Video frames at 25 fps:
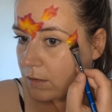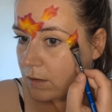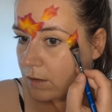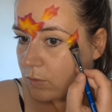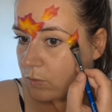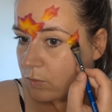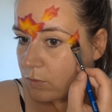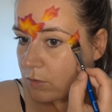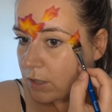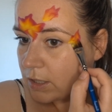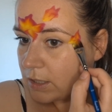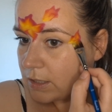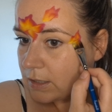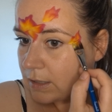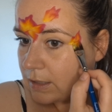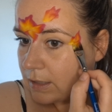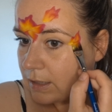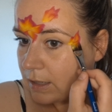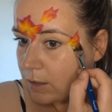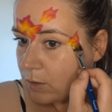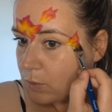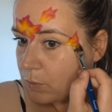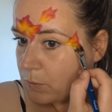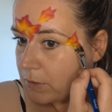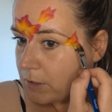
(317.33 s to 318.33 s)
And right
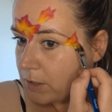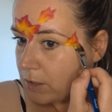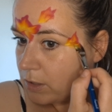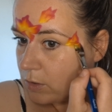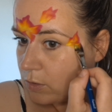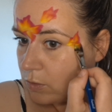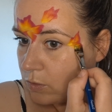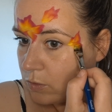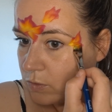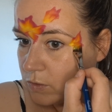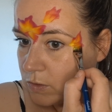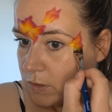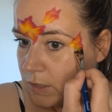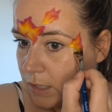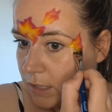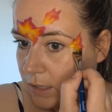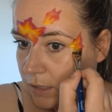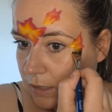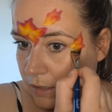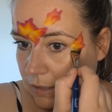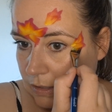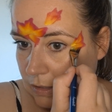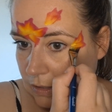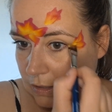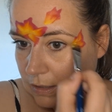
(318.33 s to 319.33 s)
now we're
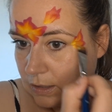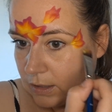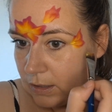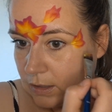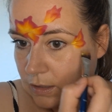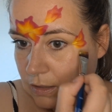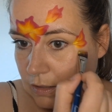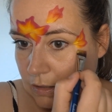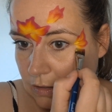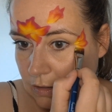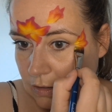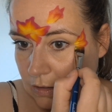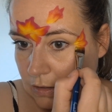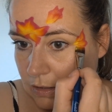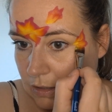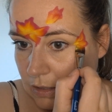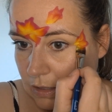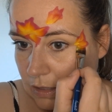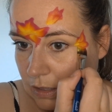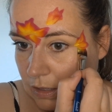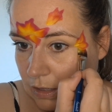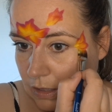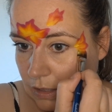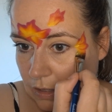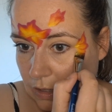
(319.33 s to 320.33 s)
using
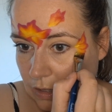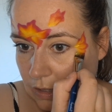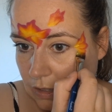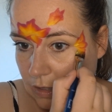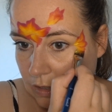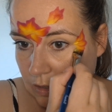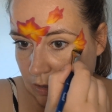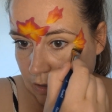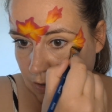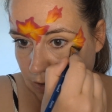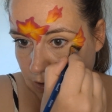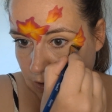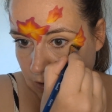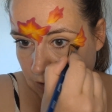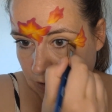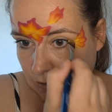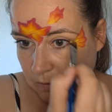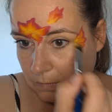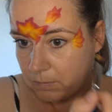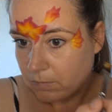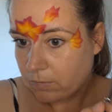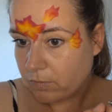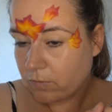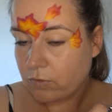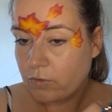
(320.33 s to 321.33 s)
the
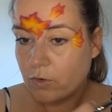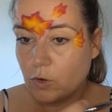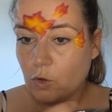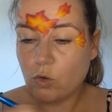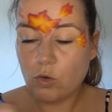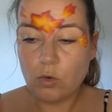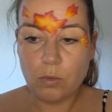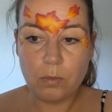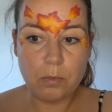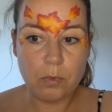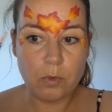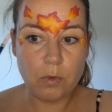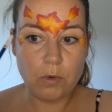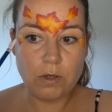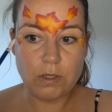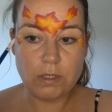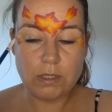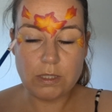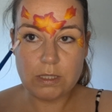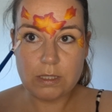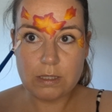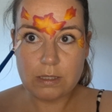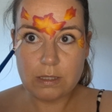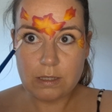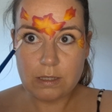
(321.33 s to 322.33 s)
focal point